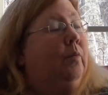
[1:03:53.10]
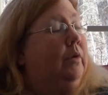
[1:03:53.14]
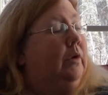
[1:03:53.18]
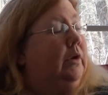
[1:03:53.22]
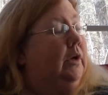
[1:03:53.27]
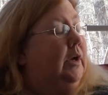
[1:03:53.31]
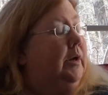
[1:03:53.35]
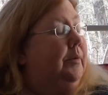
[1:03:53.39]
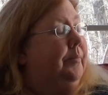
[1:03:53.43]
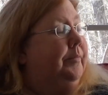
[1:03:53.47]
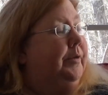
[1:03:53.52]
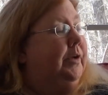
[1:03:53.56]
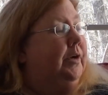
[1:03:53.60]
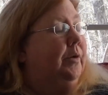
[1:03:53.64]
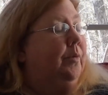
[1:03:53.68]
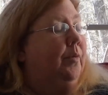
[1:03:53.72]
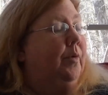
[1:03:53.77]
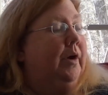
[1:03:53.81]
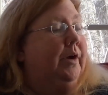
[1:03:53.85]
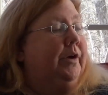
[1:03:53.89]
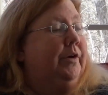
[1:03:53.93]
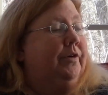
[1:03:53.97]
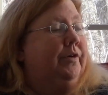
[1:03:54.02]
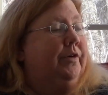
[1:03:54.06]
Well, um, you know,
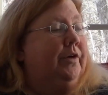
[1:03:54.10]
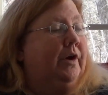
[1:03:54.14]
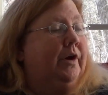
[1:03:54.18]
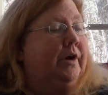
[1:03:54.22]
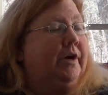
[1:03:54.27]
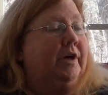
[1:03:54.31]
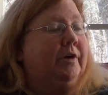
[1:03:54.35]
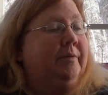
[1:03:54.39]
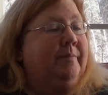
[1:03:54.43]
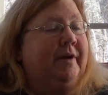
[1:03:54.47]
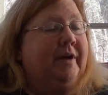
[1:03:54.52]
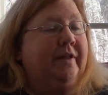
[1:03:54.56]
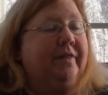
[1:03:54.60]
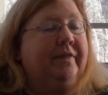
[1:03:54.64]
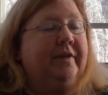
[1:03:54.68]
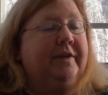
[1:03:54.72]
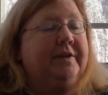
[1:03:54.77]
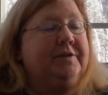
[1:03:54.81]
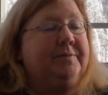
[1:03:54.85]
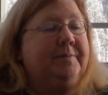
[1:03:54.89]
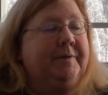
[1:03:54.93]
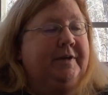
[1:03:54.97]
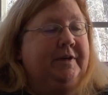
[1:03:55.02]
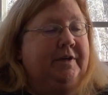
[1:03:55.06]
while you're talking about
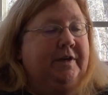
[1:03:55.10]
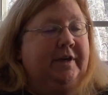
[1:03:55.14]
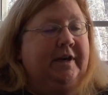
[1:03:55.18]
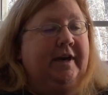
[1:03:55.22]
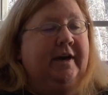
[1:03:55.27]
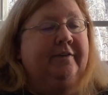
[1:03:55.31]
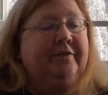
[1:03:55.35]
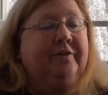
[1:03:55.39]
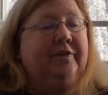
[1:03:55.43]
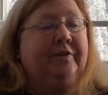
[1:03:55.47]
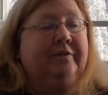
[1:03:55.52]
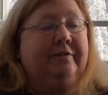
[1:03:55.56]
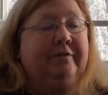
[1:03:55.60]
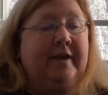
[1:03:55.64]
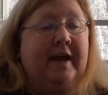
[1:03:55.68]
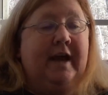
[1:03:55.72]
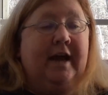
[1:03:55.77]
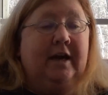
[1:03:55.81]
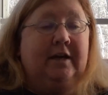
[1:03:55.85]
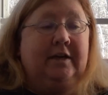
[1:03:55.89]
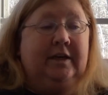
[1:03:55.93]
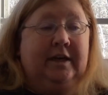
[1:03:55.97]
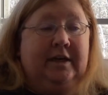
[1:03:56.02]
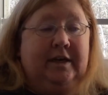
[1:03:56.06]
things being done after the
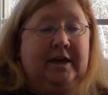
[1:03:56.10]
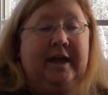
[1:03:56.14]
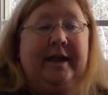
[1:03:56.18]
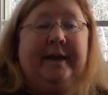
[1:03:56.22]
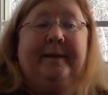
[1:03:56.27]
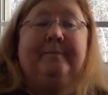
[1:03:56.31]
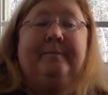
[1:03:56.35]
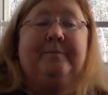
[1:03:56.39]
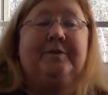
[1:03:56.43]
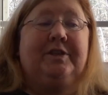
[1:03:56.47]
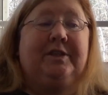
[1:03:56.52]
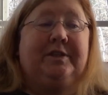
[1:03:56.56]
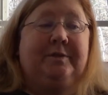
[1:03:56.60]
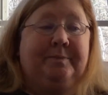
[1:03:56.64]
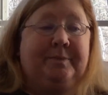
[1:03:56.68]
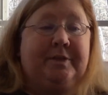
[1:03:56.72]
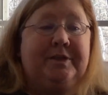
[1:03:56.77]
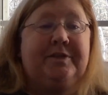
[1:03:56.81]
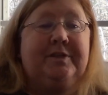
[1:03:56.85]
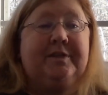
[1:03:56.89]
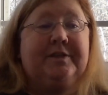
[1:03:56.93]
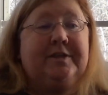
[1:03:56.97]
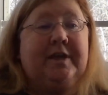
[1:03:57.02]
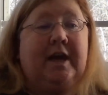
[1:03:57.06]
fact and names in the
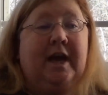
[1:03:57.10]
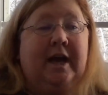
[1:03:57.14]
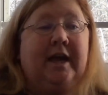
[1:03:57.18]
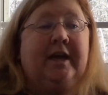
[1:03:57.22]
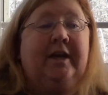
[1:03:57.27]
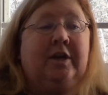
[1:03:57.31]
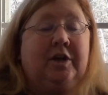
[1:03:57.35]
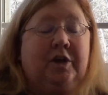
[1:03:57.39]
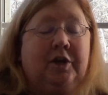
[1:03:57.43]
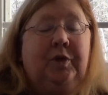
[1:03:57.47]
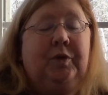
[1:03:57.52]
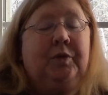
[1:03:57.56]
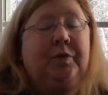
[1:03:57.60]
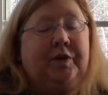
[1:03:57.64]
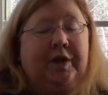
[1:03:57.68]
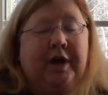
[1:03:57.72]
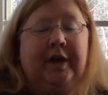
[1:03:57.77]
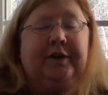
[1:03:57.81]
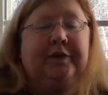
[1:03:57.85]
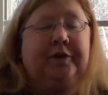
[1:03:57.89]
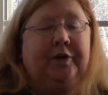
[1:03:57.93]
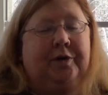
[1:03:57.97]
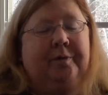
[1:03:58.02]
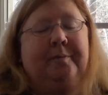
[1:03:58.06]
business, I knew
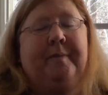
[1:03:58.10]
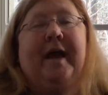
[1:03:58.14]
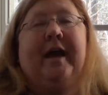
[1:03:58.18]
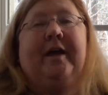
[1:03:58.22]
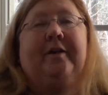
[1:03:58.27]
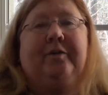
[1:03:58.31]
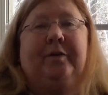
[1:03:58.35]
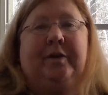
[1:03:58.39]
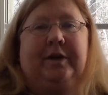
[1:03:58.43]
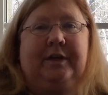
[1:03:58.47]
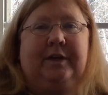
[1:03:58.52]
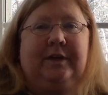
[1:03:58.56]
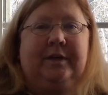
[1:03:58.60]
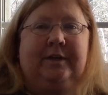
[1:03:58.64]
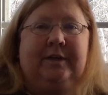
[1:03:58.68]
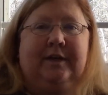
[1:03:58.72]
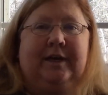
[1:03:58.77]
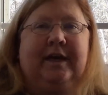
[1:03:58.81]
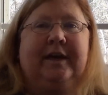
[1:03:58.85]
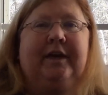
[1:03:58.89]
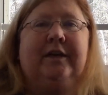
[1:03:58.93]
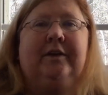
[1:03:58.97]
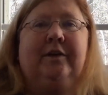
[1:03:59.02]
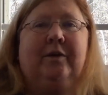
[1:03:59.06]
Don Kirkpatrick. I
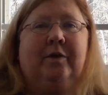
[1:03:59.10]
didn't mm-hmm.